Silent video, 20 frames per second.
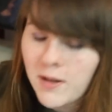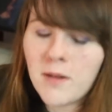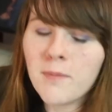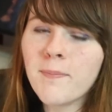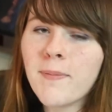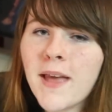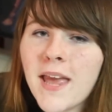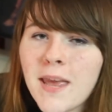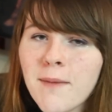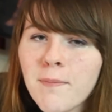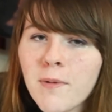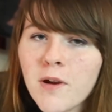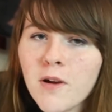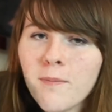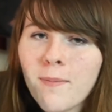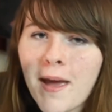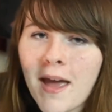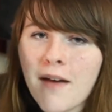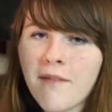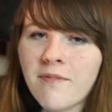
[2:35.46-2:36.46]
paper
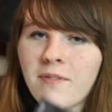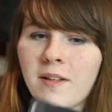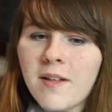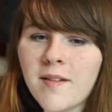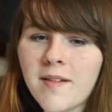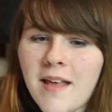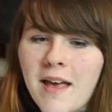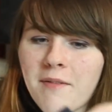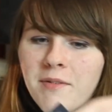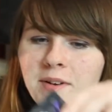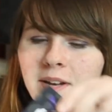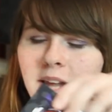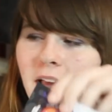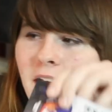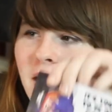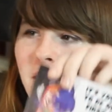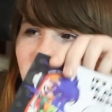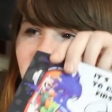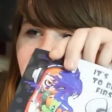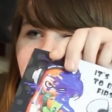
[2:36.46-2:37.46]
pamphlets,
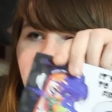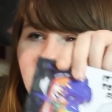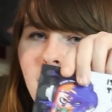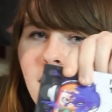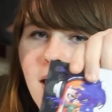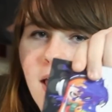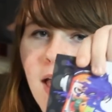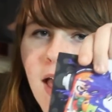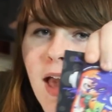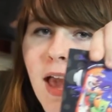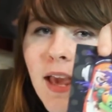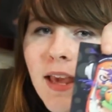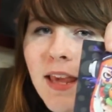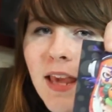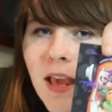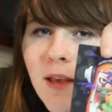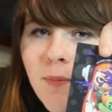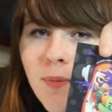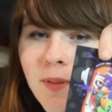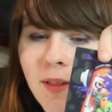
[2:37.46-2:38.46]
advertisements at
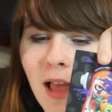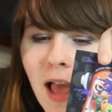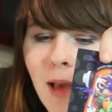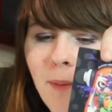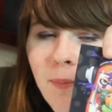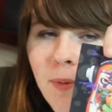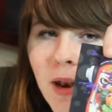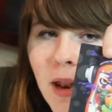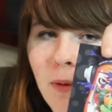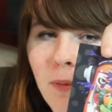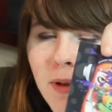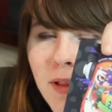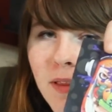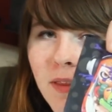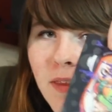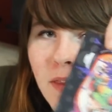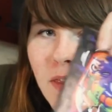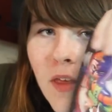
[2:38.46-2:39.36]
GameStop when I went to